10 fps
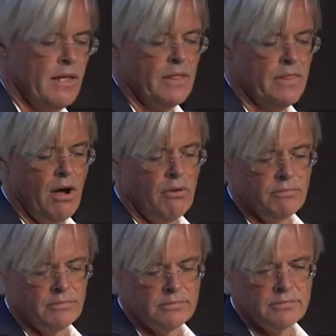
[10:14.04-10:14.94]
Now,
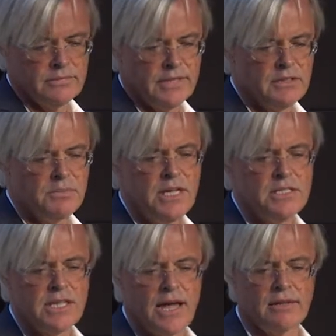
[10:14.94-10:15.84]
that means
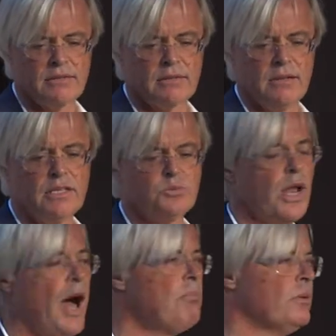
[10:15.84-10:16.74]
that it will
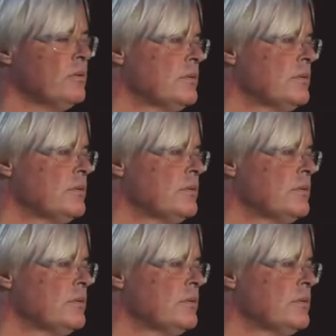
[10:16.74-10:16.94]
happen.